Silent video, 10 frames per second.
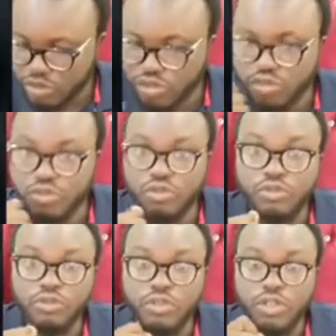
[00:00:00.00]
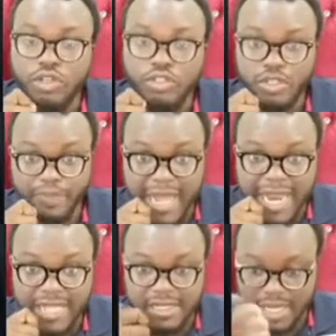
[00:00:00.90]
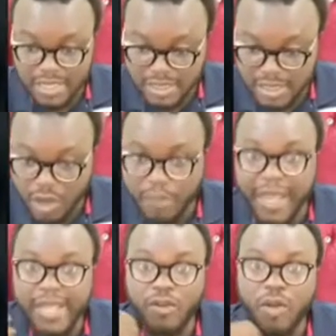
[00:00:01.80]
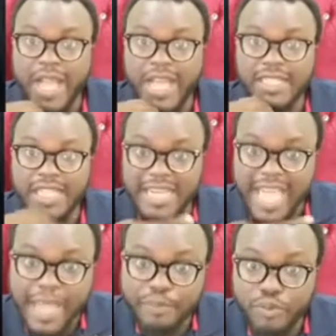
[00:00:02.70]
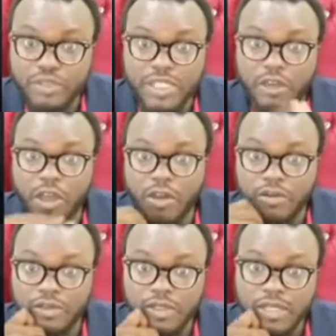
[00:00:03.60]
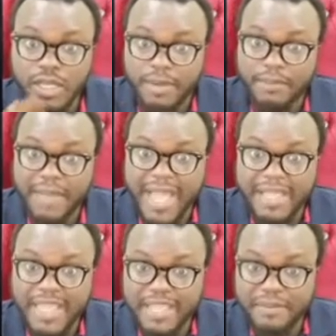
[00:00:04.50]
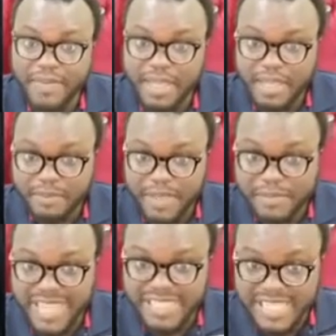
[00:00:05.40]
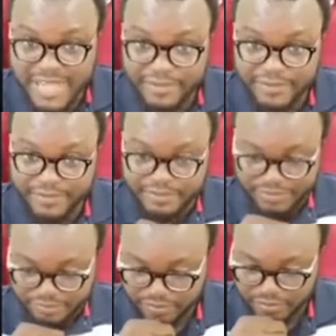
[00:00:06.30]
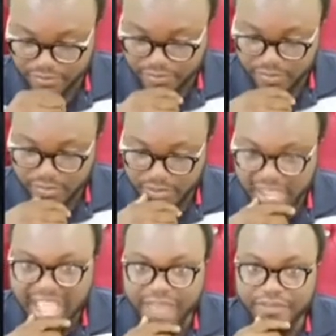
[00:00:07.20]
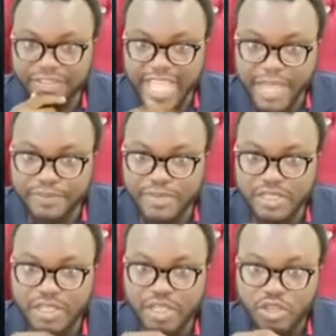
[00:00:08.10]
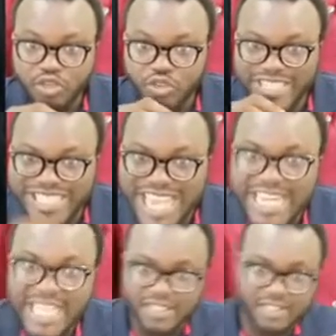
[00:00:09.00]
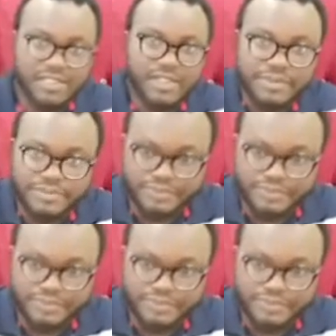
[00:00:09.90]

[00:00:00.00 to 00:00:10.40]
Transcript: to the palace and the Oba inquired that I put a law. Me myself, I've kept to the tenets